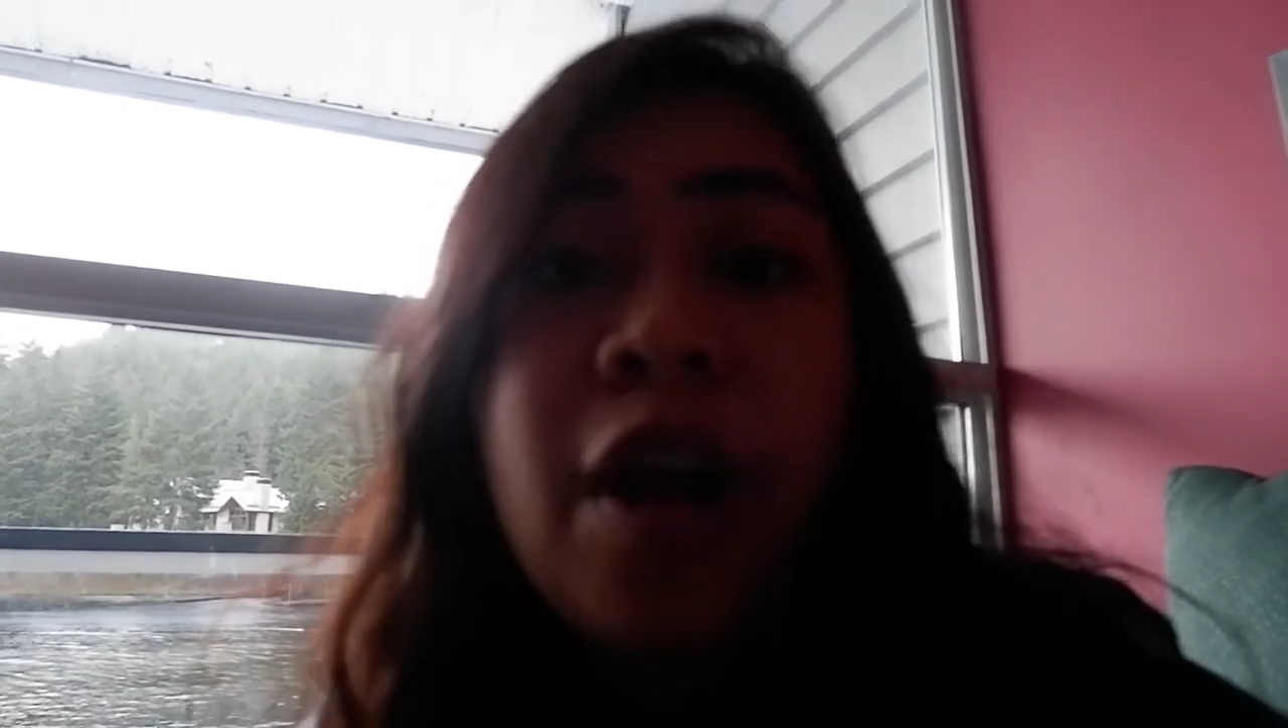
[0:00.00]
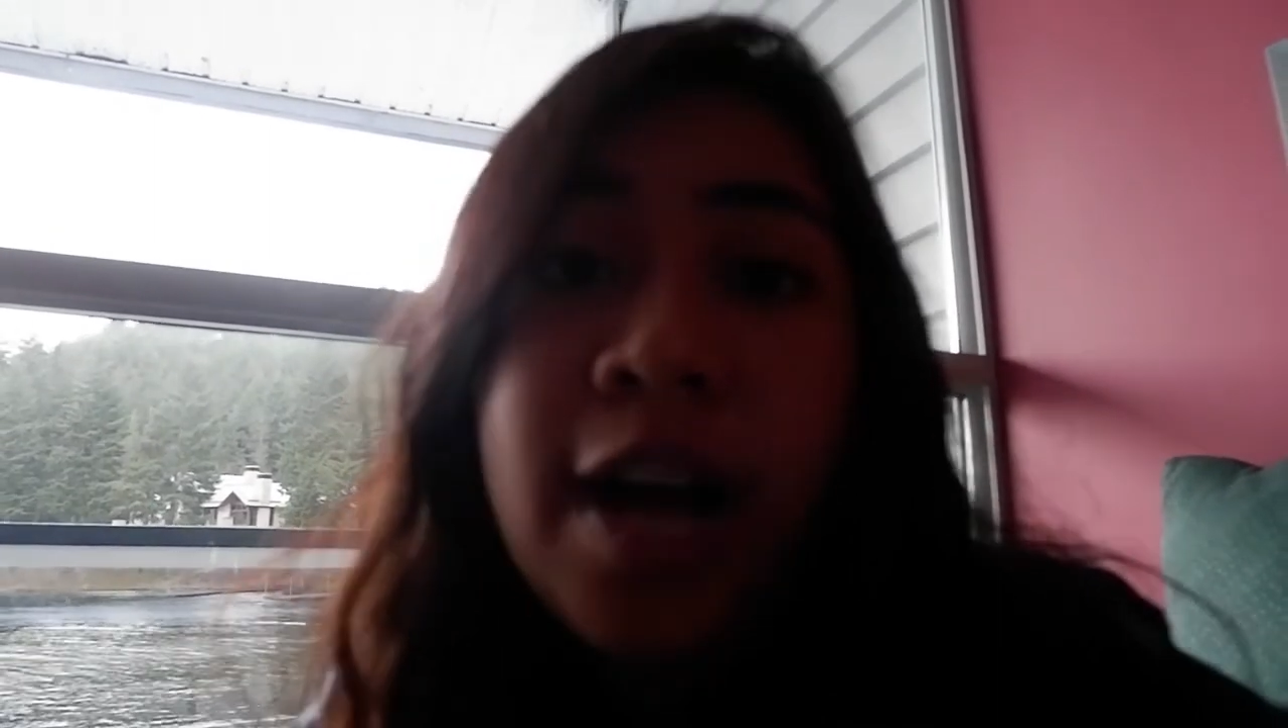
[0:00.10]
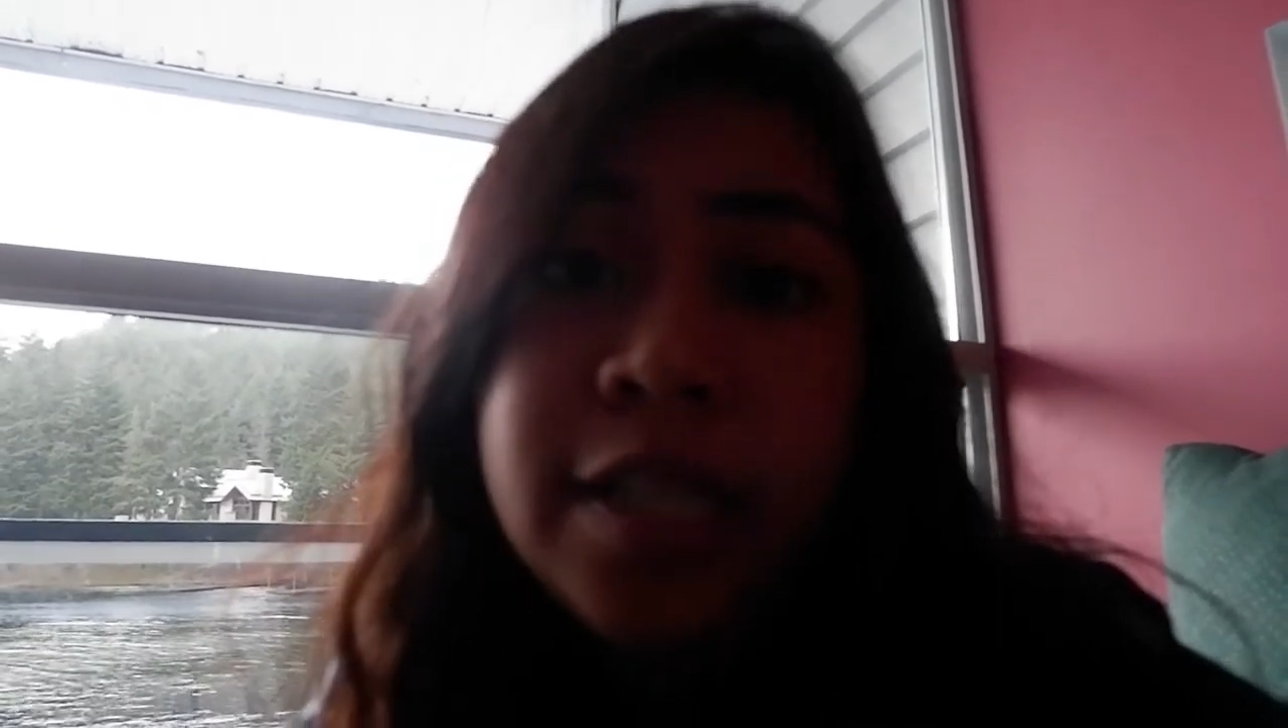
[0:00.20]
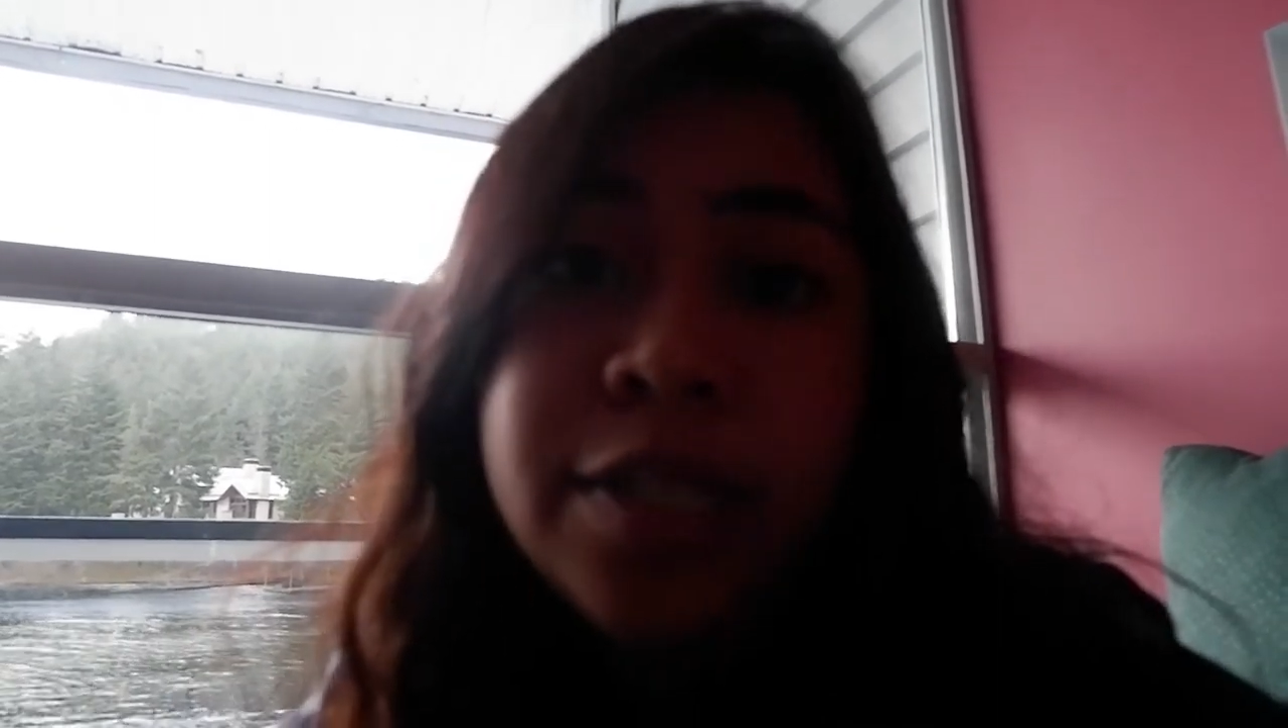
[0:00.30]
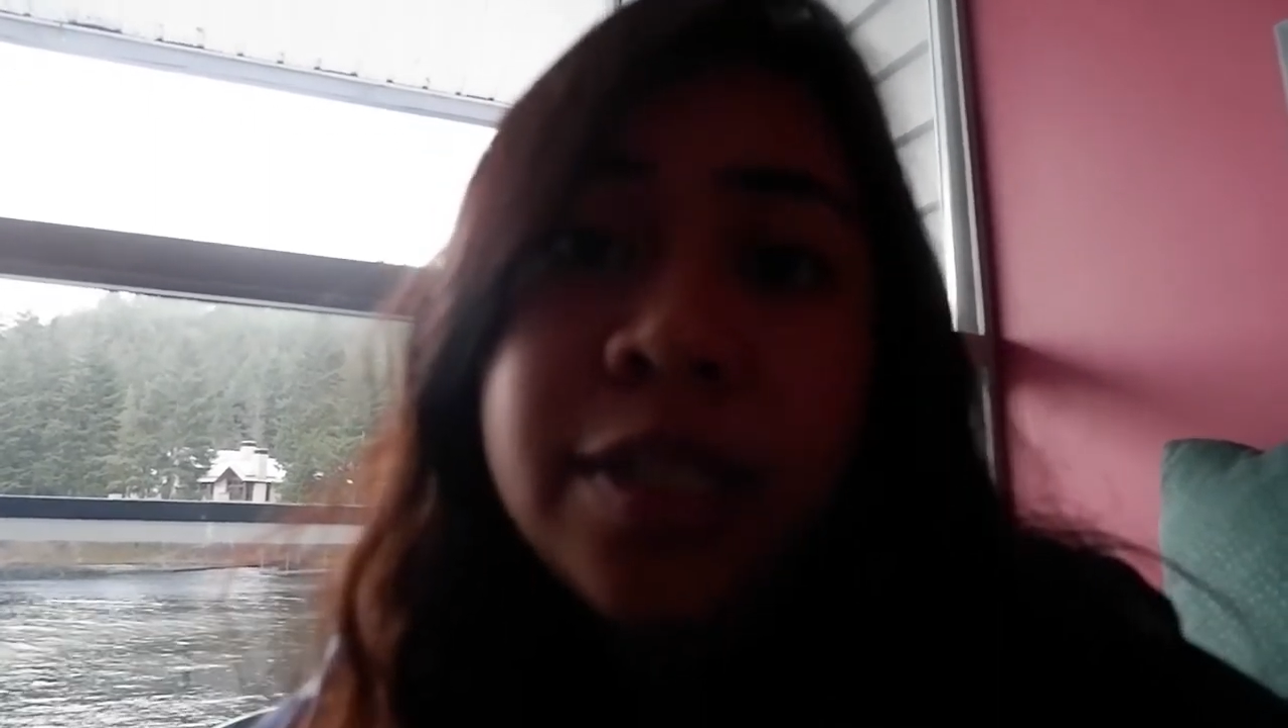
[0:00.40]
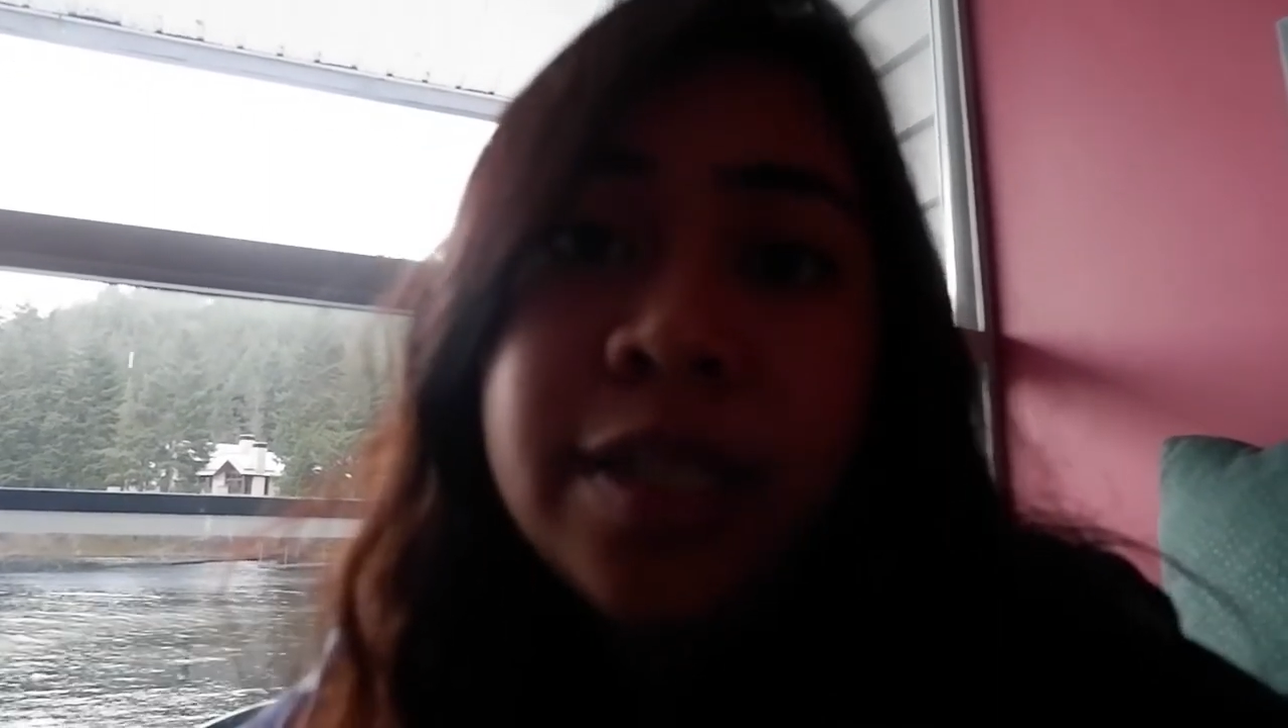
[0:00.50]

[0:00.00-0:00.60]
us to